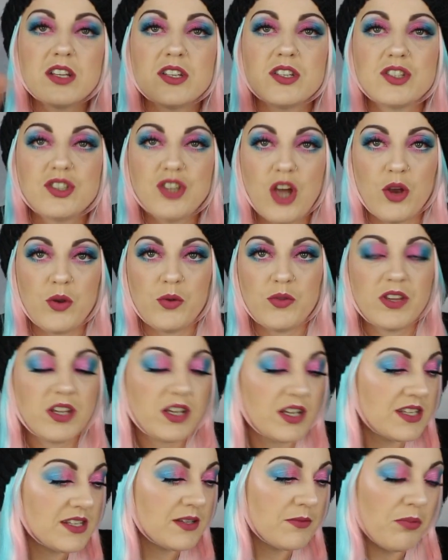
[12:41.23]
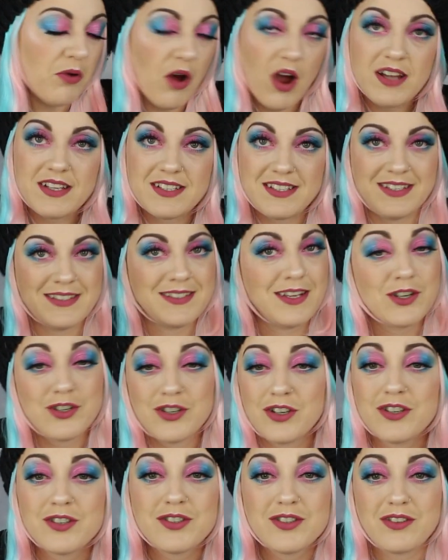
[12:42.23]
So the prices, I
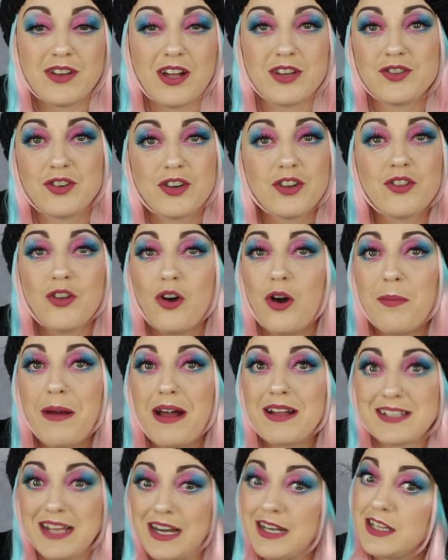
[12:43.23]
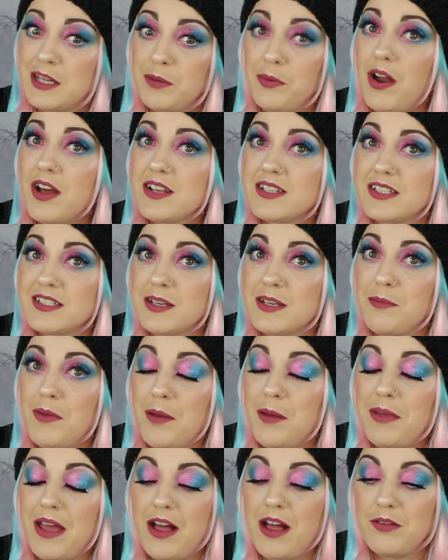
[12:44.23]
should have thought about telling you the prices, it
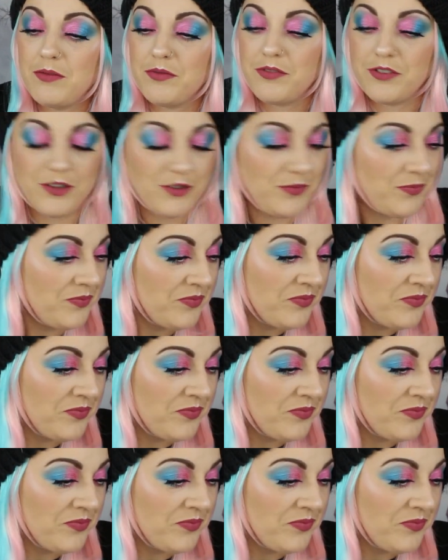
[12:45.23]
might be helpful.